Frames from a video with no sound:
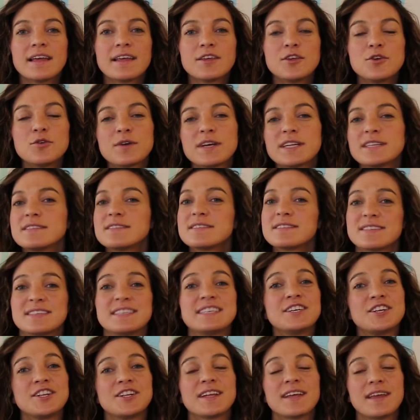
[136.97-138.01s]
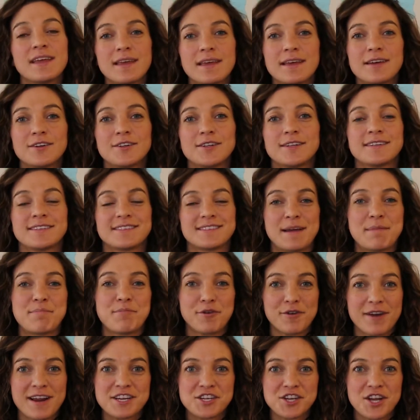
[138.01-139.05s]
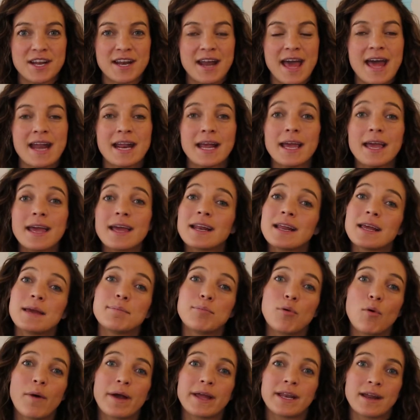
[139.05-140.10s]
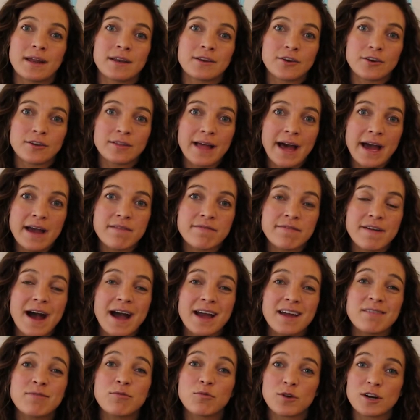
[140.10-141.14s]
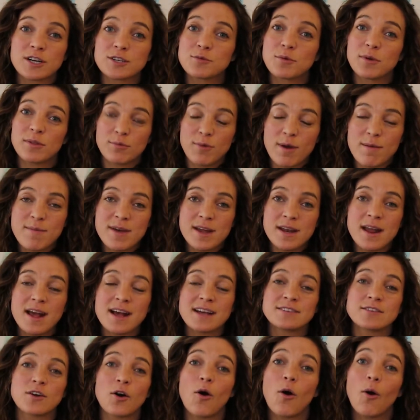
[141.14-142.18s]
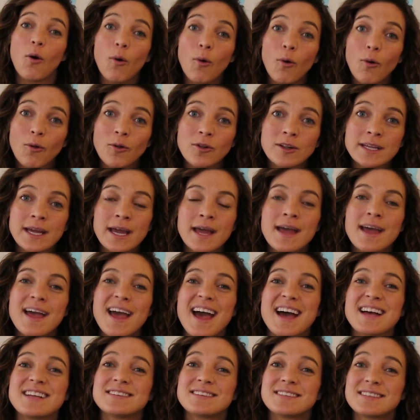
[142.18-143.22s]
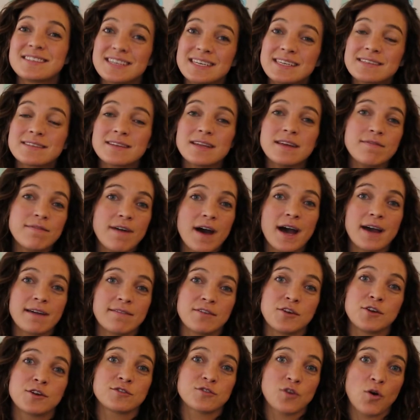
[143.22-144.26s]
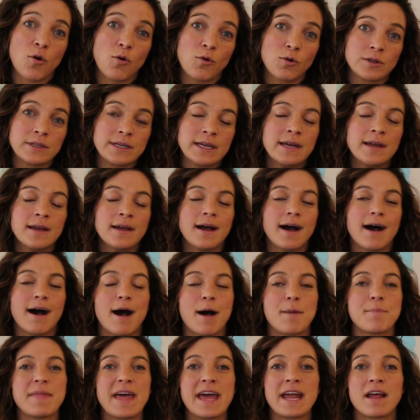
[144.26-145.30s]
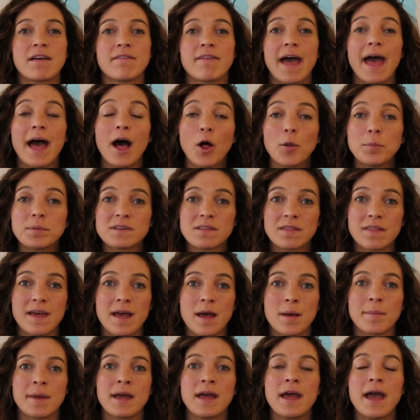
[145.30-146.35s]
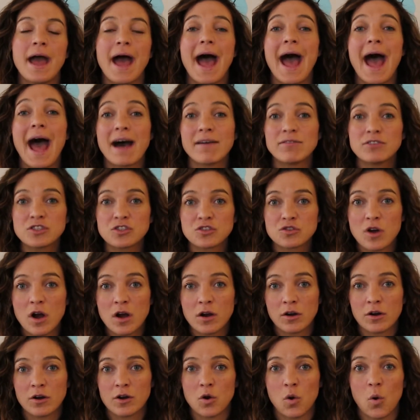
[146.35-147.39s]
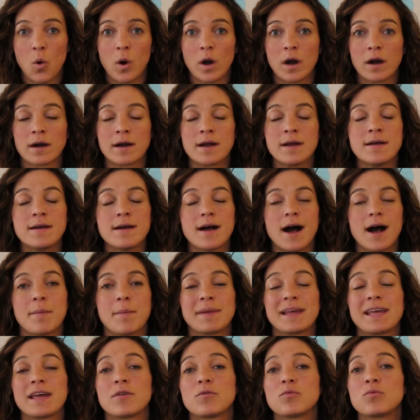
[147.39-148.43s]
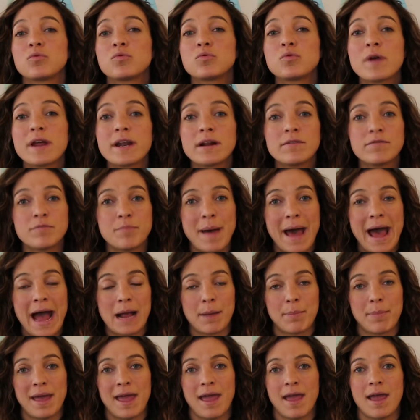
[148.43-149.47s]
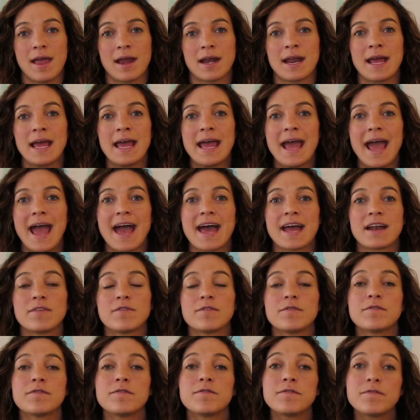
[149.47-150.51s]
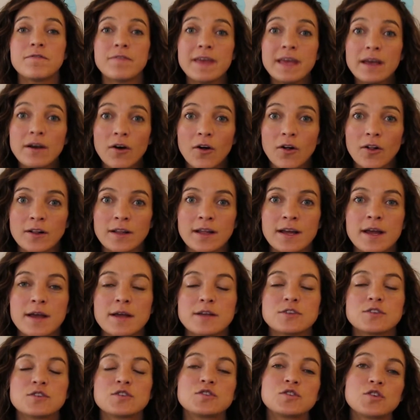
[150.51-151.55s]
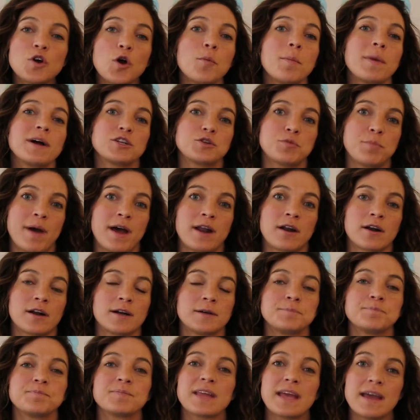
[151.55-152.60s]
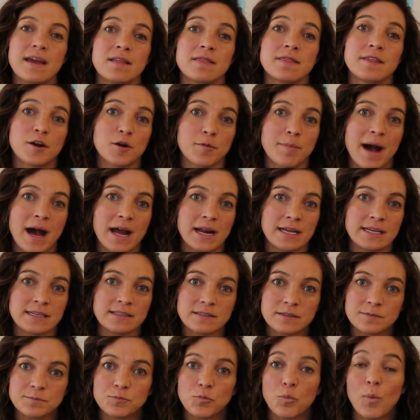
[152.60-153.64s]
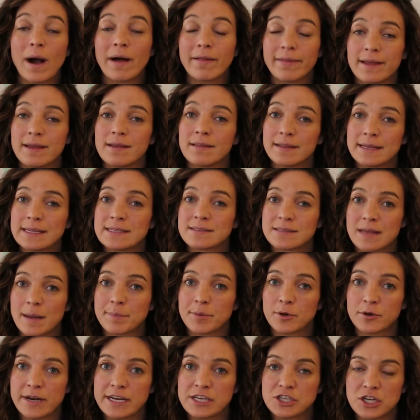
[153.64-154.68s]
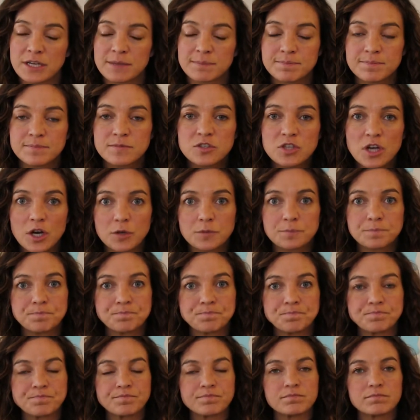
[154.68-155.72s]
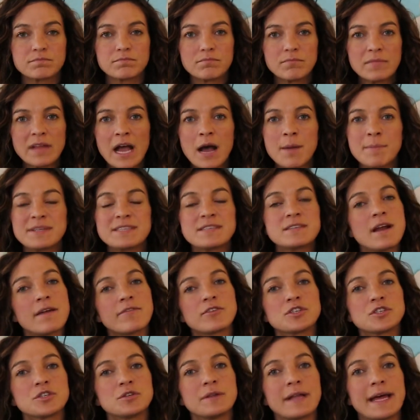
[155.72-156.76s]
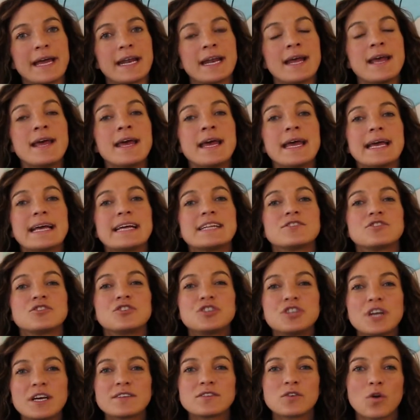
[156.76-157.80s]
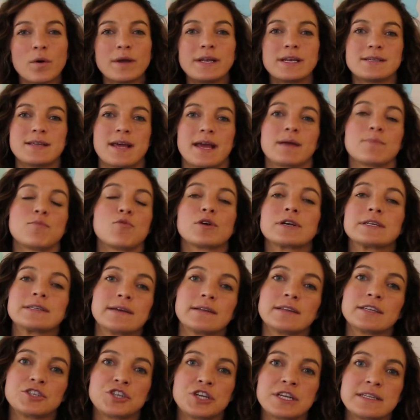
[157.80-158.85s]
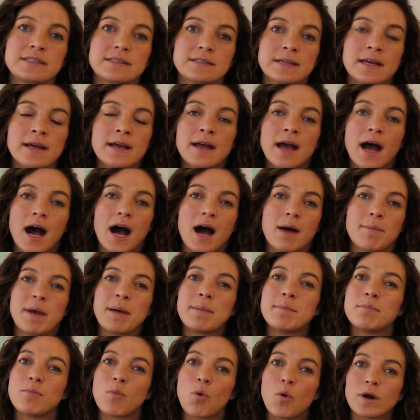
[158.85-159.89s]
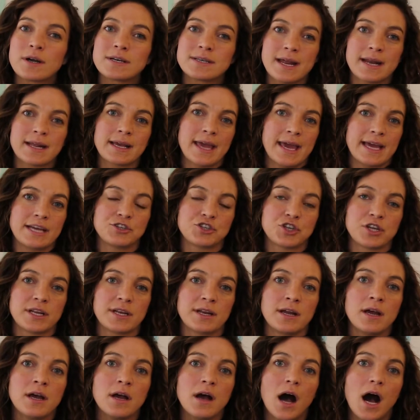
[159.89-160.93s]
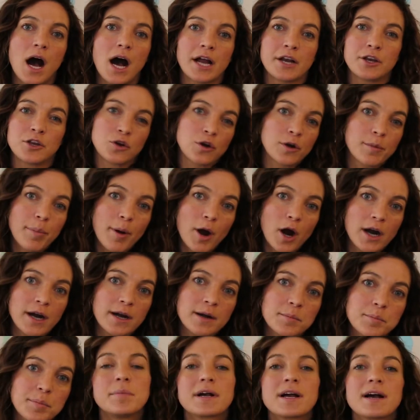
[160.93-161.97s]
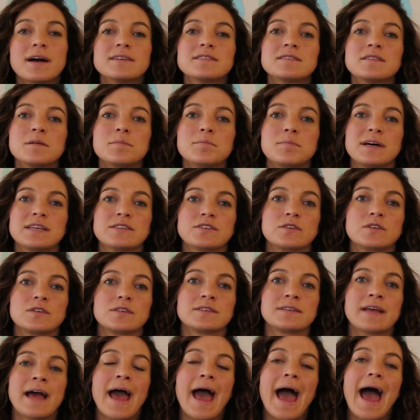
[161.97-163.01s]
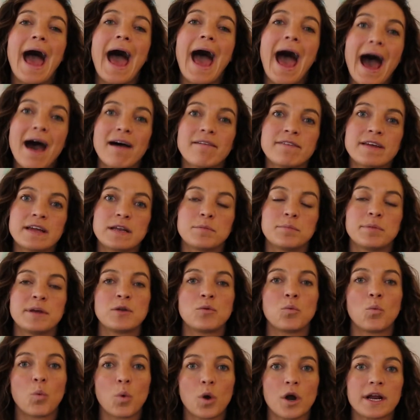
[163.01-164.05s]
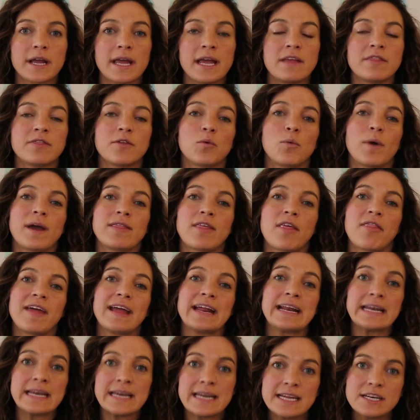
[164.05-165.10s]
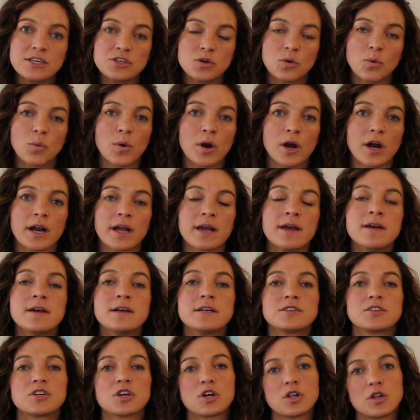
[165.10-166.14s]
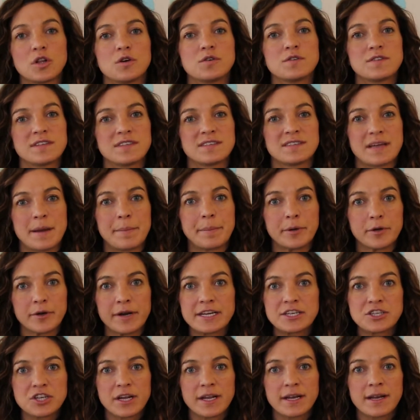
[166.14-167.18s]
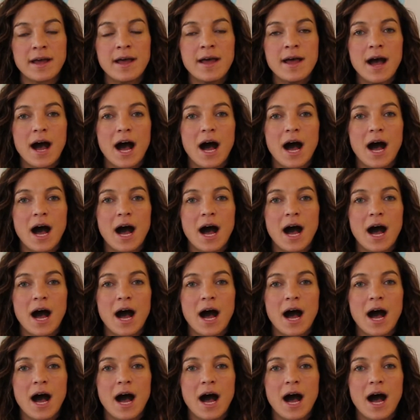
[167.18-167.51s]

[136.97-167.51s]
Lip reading: you can still heal separation at any point in your life. I have worked with women as old as 65 years old and have helped them have a stronger core, get rid of back pain, and feel so much better in their bodies while healing separation. So it's never too late. It's just going to take more diligence and more dedication on your part because the muscles haven't been working the way that they need to work to close the separation.